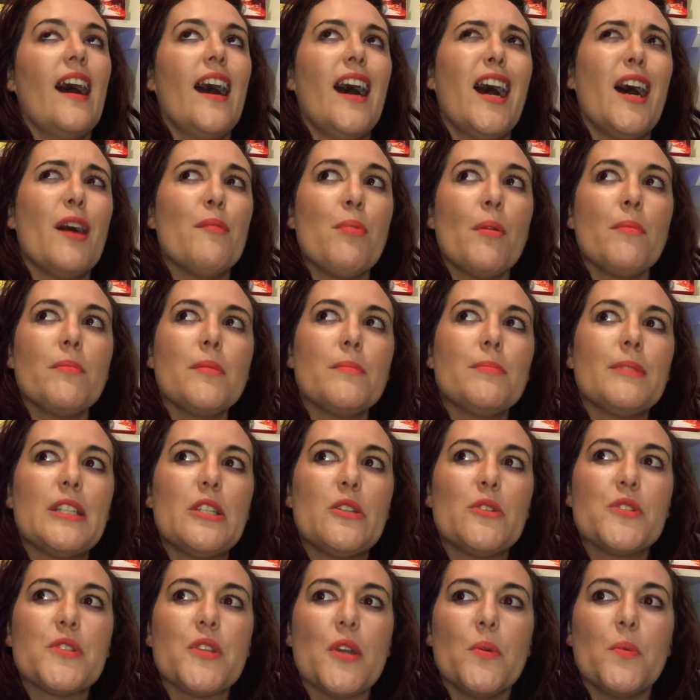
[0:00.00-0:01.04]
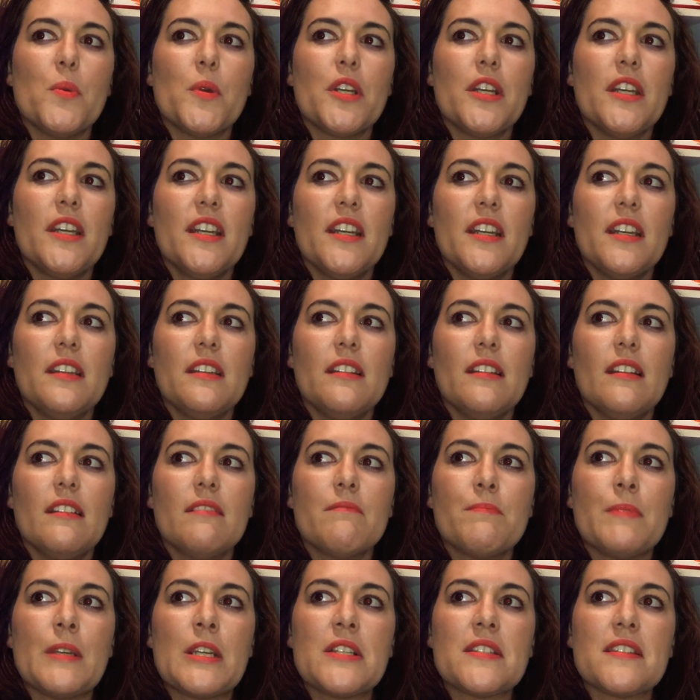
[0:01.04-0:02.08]
Probably also want to,
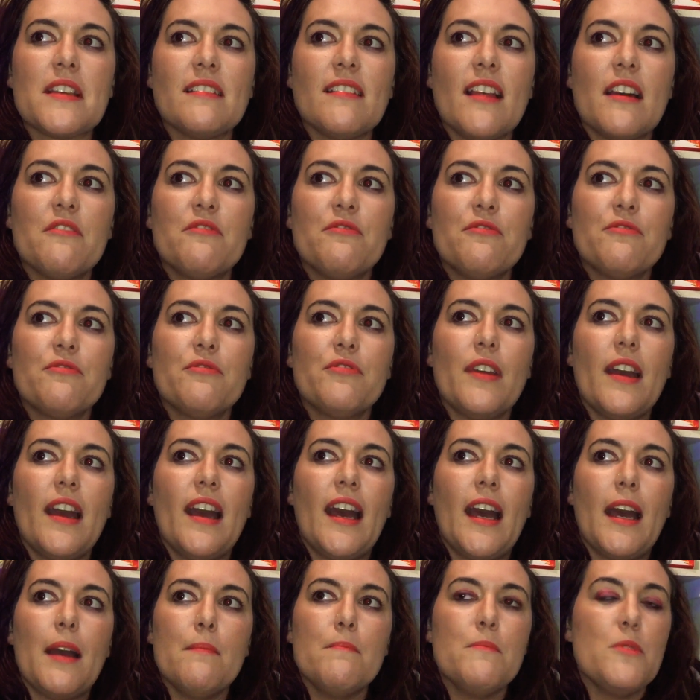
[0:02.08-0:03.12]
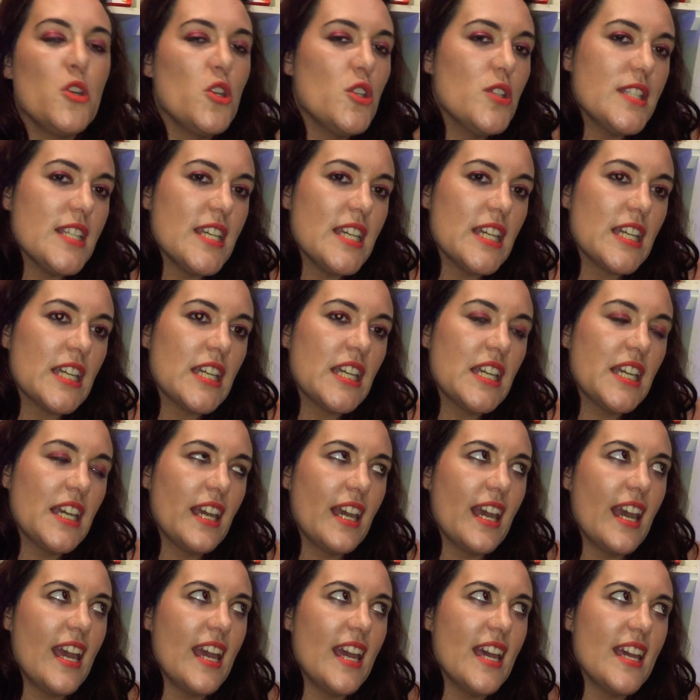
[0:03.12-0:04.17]
because I love
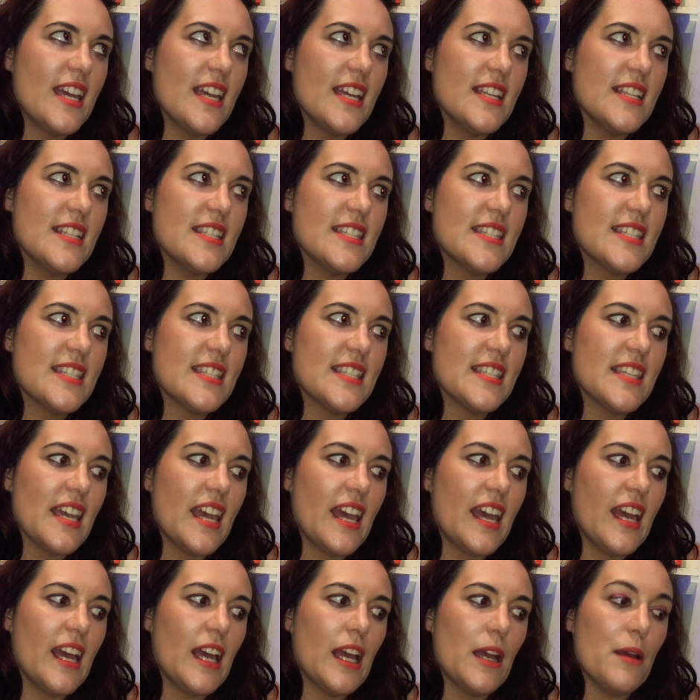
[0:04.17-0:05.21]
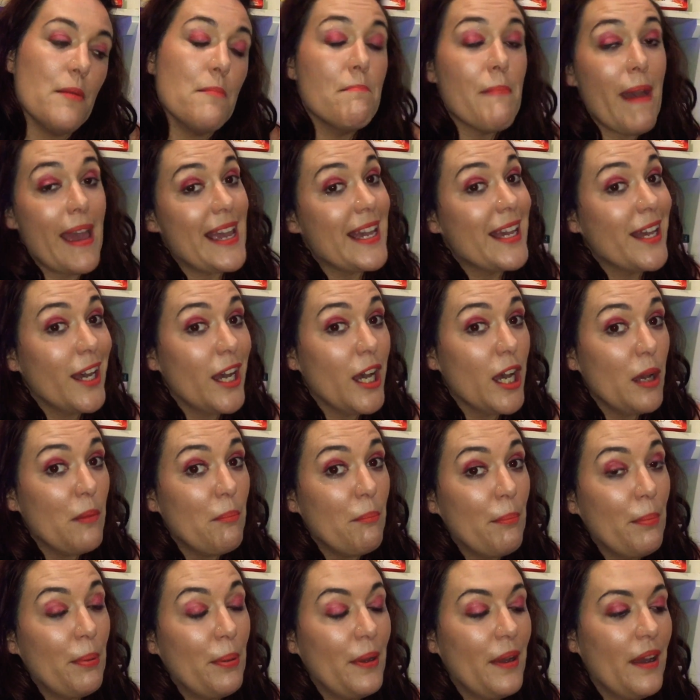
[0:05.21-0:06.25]
music and
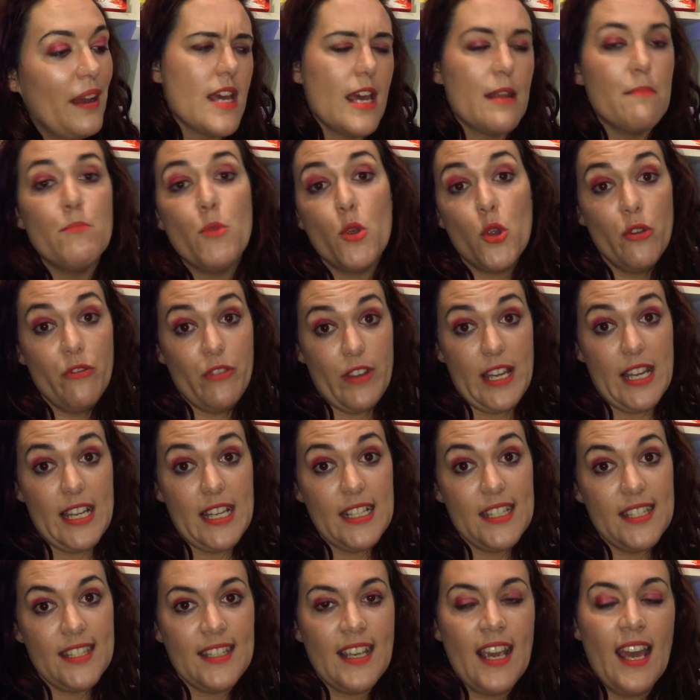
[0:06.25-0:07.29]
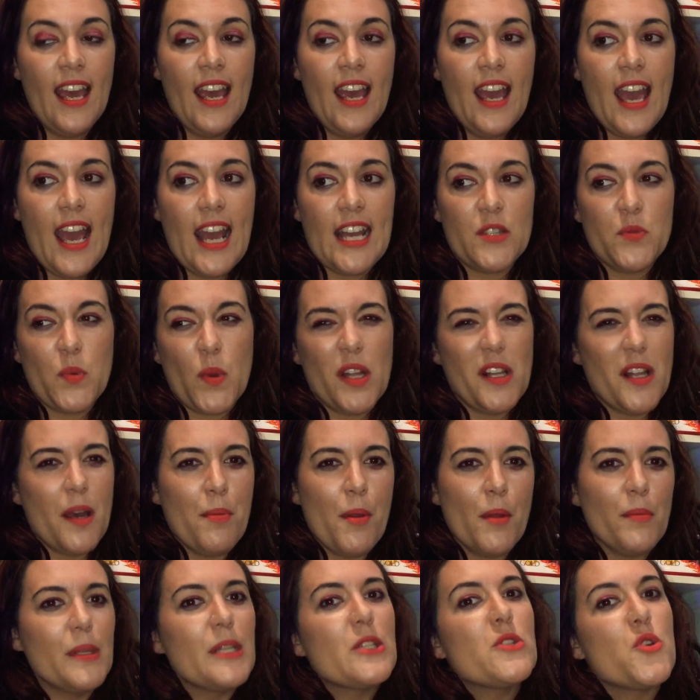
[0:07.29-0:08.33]
makeup and movies as well, I'll
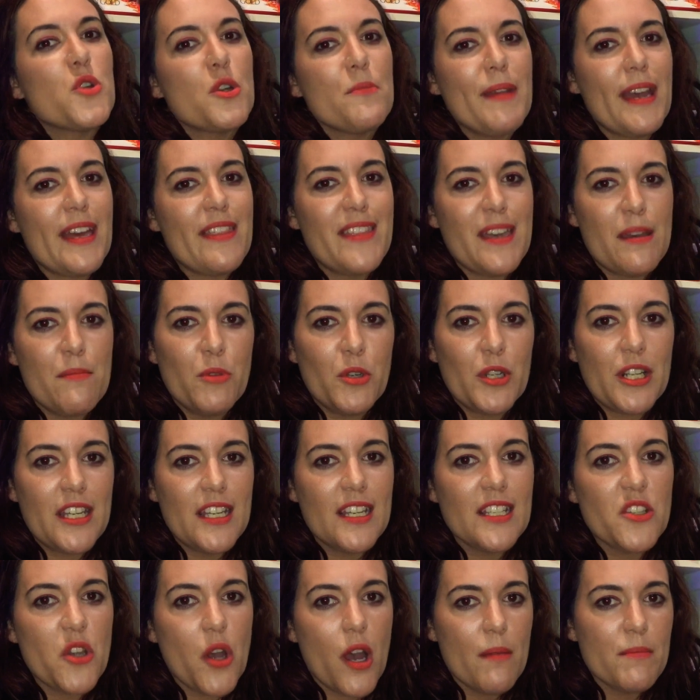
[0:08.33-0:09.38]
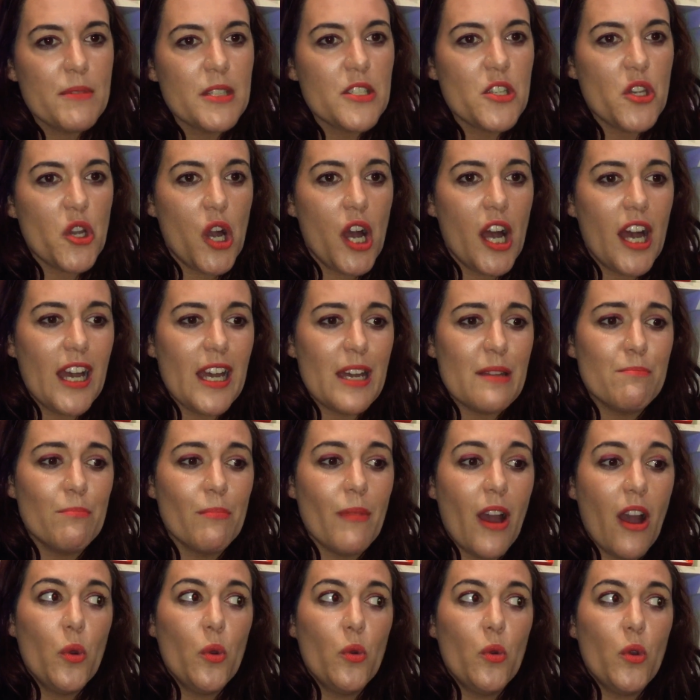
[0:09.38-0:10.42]
probably talk about them on here time to time.